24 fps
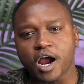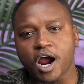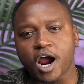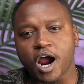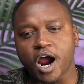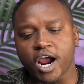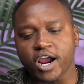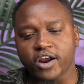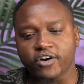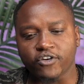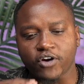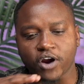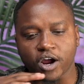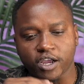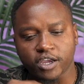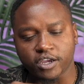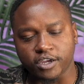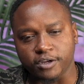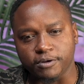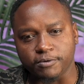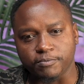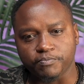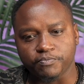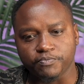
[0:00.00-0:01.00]

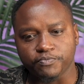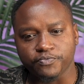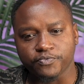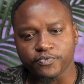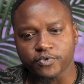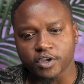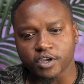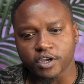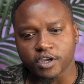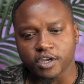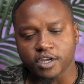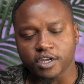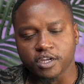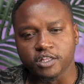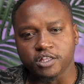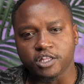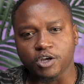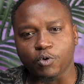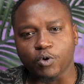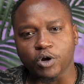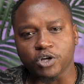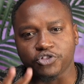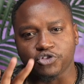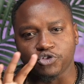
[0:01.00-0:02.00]
hierarchy, there
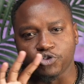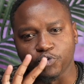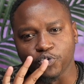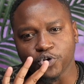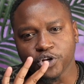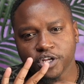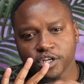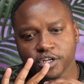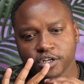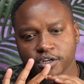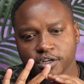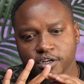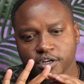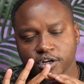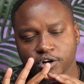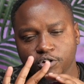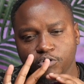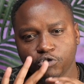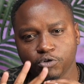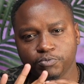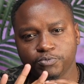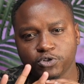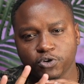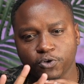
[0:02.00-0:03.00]
were three
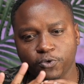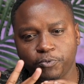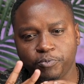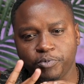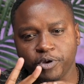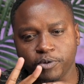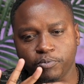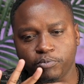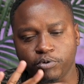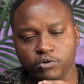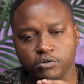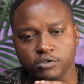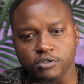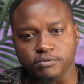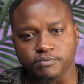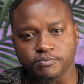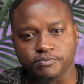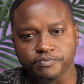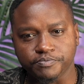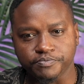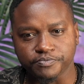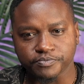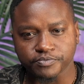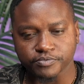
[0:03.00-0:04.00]
groups of people.
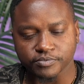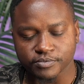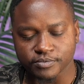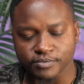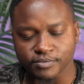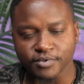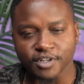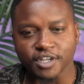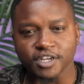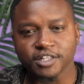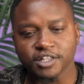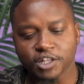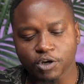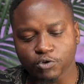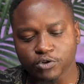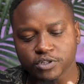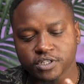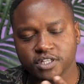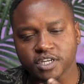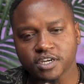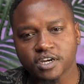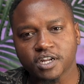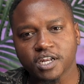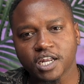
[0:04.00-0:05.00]
There was
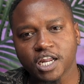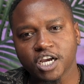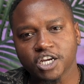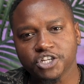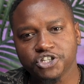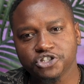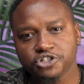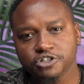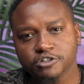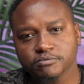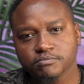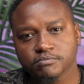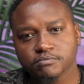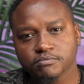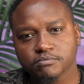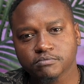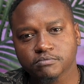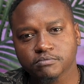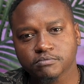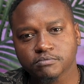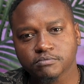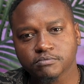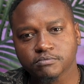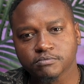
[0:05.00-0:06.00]
the clergy,
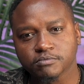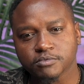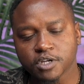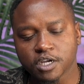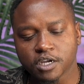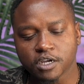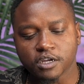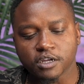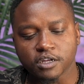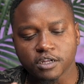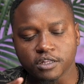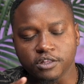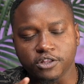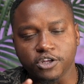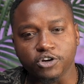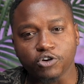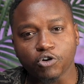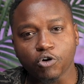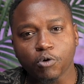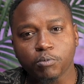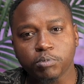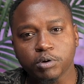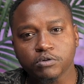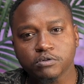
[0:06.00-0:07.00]
the
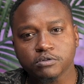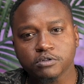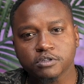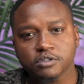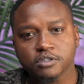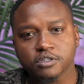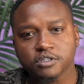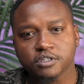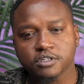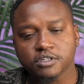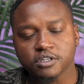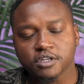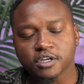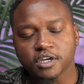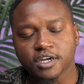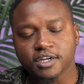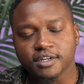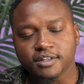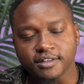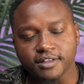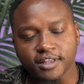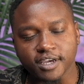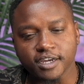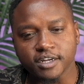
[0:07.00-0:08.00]
nobles,
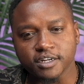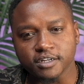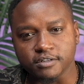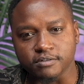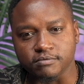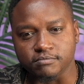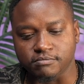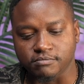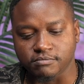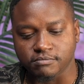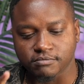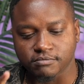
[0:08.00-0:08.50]
then